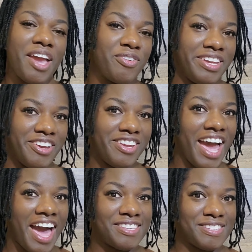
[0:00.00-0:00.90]
I could hear
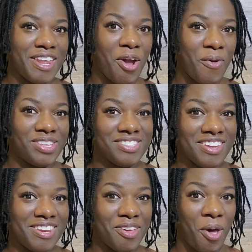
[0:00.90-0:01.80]
you asking that
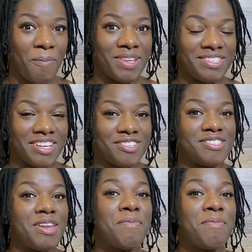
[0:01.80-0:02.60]
question in the comment section,